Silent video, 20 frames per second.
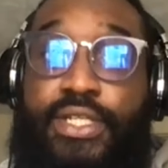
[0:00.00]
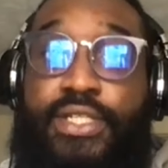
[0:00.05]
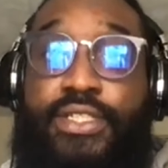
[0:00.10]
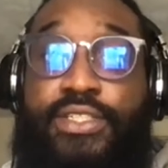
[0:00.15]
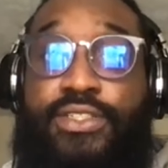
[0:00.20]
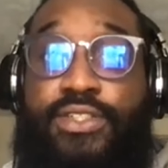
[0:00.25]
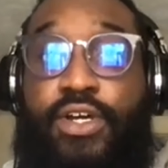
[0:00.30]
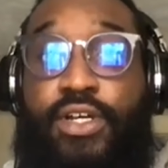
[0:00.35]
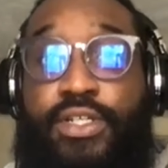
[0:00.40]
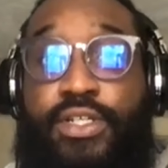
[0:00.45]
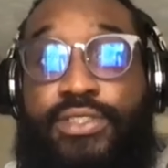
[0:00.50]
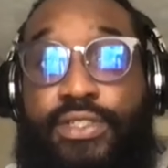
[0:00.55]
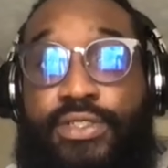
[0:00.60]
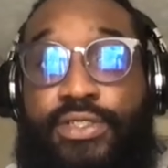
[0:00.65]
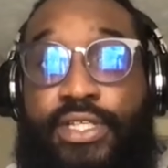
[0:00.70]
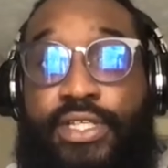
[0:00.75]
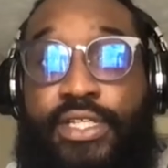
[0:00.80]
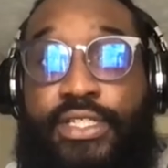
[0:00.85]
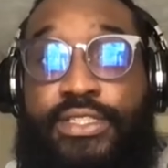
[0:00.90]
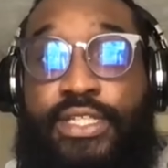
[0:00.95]
These are also
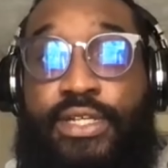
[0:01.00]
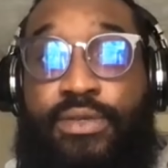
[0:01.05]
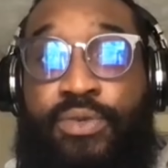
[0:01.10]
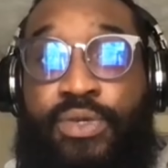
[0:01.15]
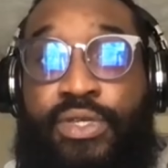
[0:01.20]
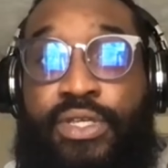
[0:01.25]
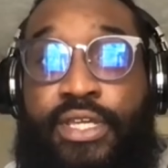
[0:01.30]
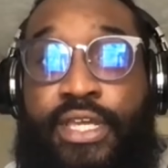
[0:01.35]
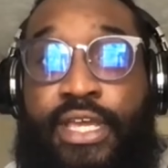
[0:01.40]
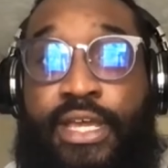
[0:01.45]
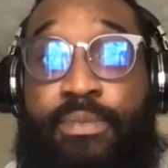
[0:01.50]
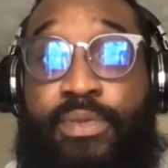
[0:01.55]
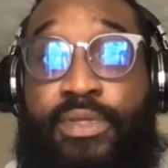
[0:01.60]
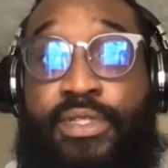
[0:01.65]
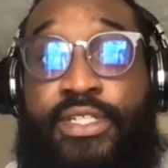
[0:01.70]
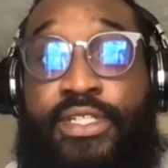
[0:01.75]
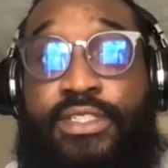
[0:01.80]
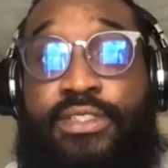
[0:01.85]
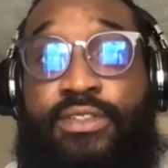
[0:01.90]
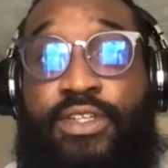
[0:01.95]
things that we can
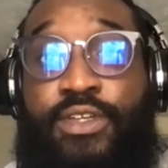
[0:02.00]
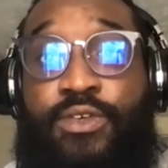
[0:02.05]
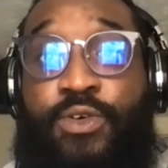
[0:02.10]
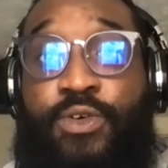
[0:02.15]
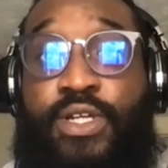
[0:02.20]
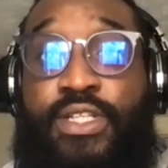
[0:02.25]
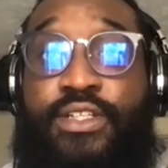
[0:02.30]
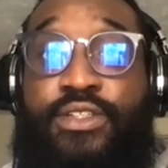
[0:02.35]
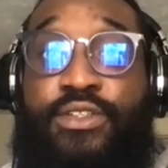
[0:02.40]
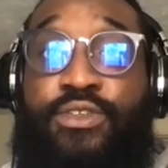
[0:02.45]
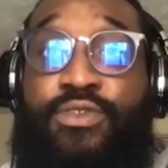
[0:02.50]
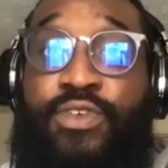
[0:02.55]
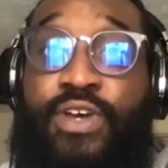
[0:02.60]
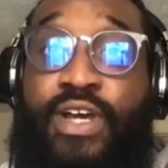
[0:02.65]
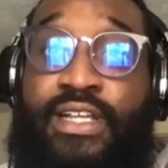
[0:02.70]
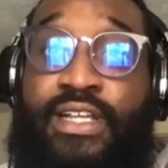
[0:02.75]
potentially run into